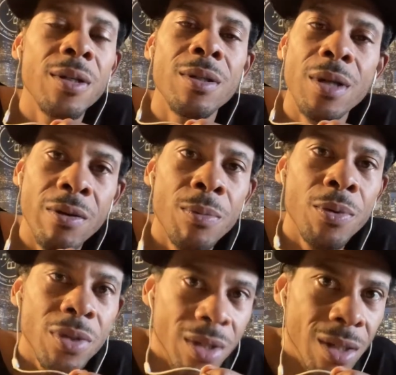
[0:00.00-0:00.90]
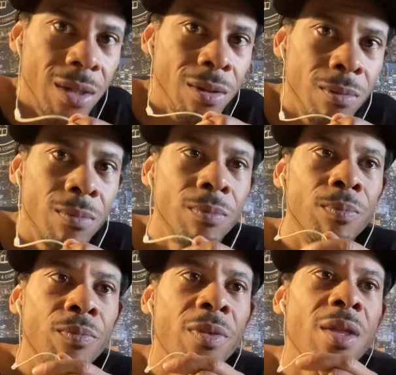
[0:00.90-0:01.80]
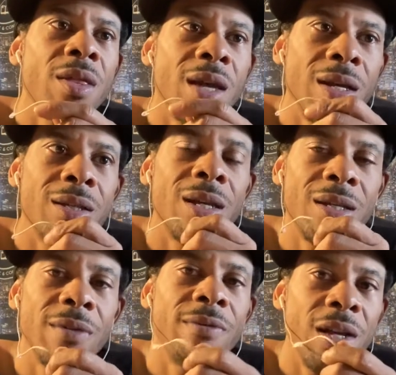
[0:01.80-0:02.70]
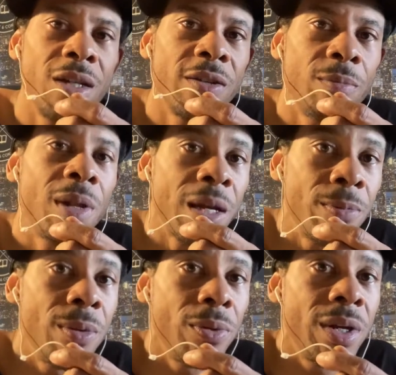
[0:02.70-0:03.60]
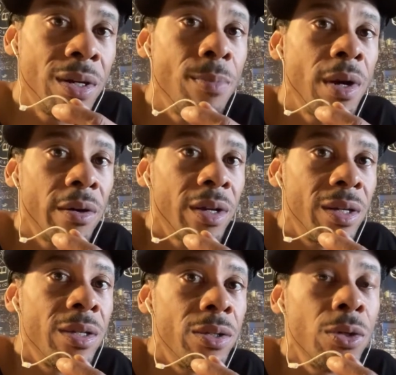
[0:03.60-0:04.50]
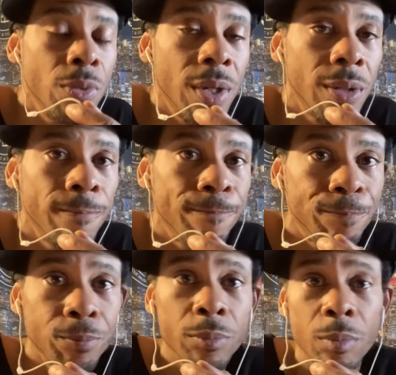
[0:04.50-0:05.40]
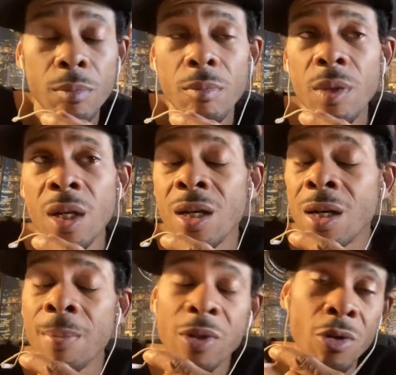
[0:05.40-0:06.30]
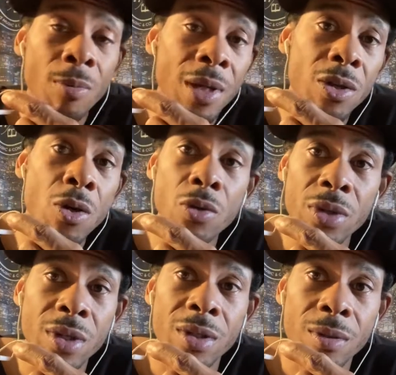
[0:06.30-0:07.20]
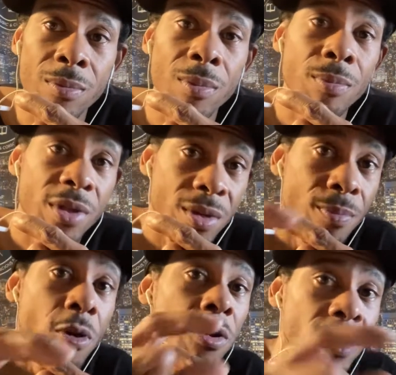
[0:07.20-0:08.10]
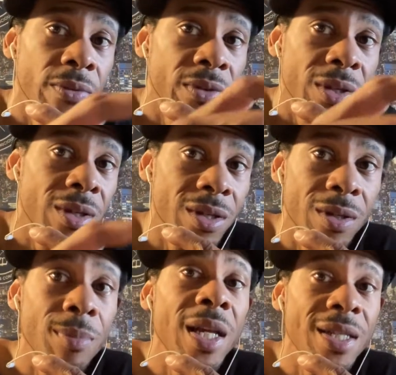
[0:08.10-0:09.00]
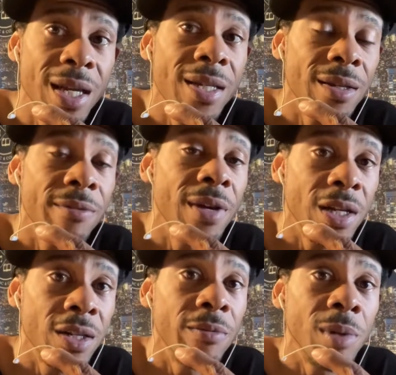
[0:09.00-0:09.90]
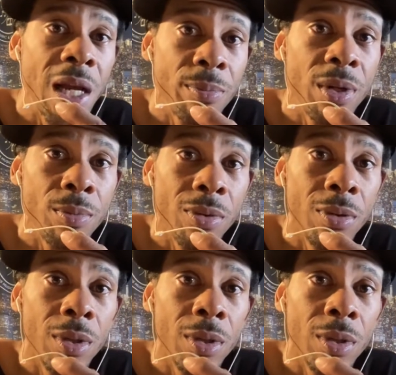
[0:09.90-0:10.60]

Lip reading: terrible system that takes advantage of black people in America is doing. And I'm not talking about the whole system, but the parts of this system that takes advantage of black people.